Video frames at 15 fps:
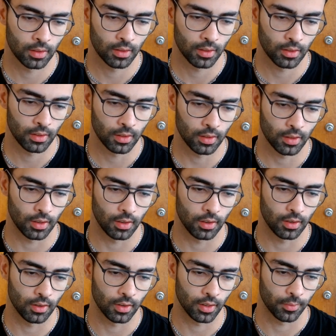
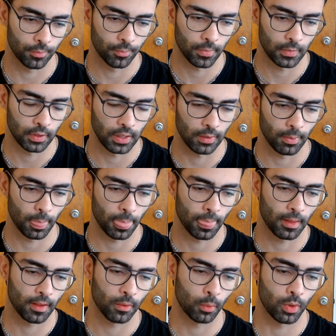Okay, right?
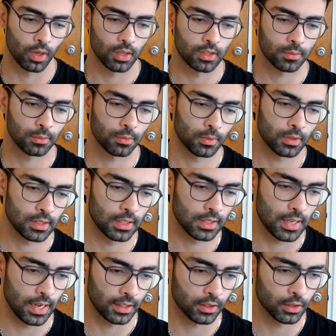What does
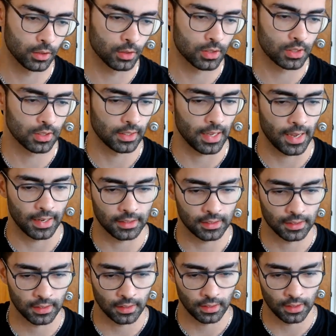celiac do? Celiac
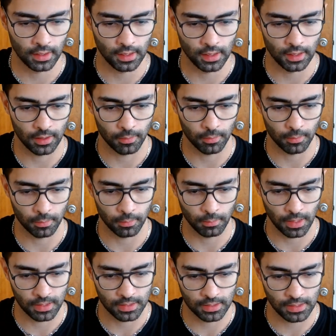
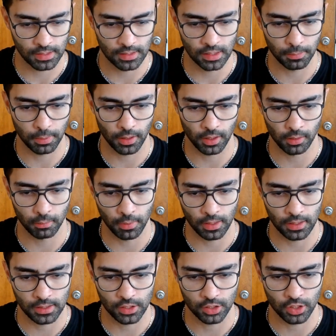makes these deeper, makes
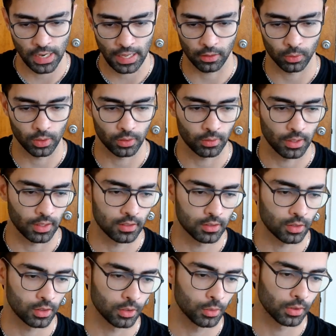these shallower, right? So
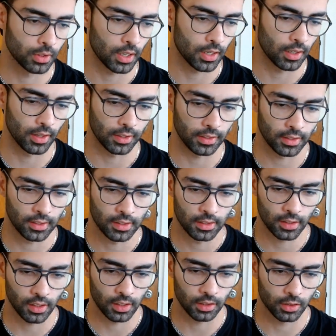you kind
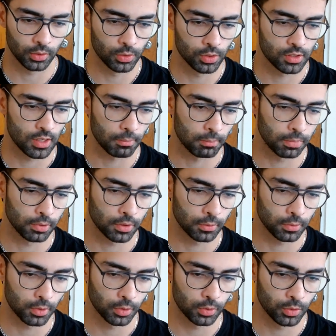of lose
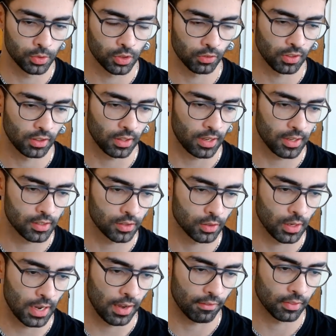you lose your villi, so you
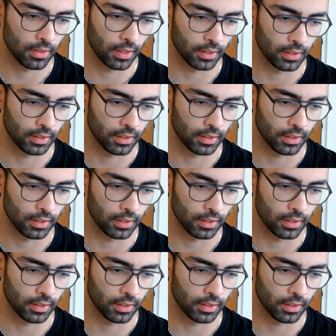have like